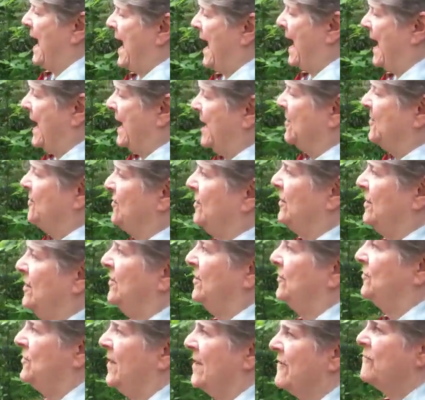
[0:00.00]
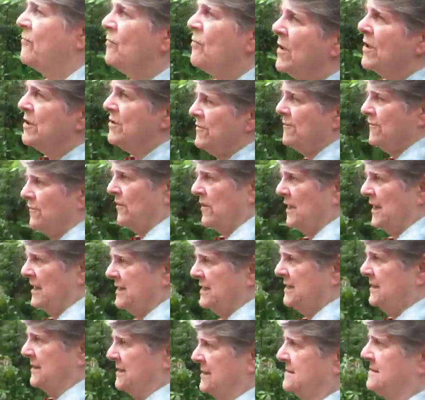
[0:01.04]
And you have wonderful
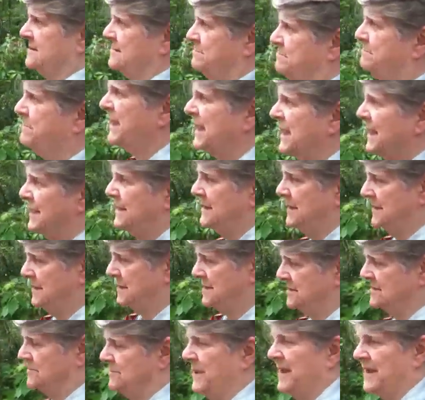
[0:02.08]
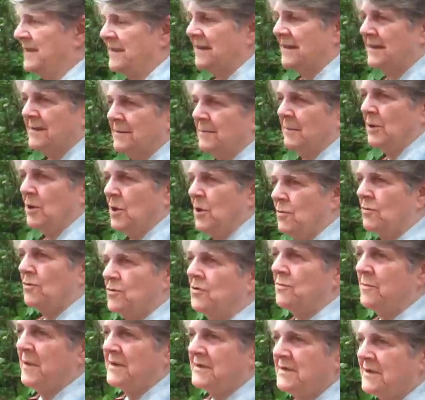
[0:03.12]
ideas, big ideas. You may think them alone or
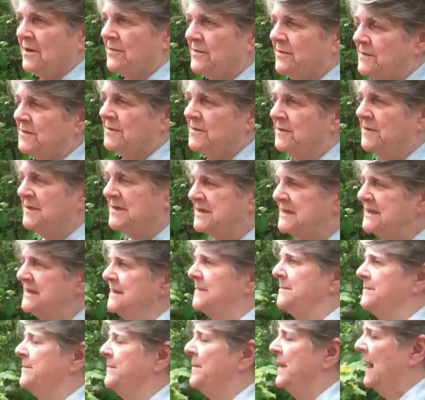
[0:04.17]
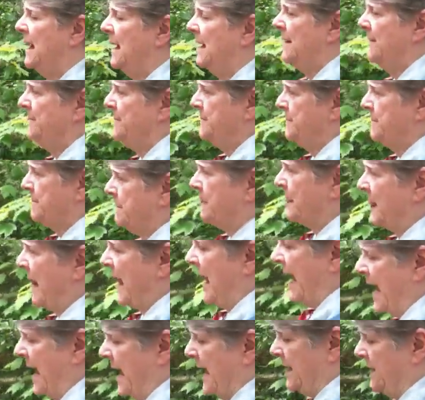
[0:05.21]
you may tell them to the team.
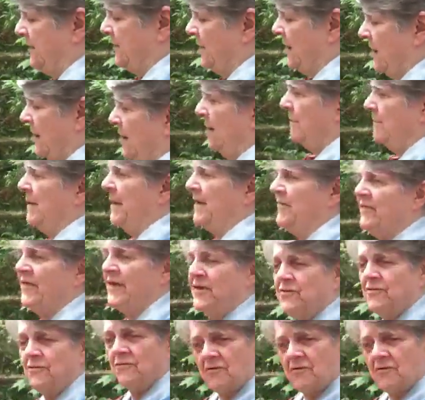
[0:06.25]
And then you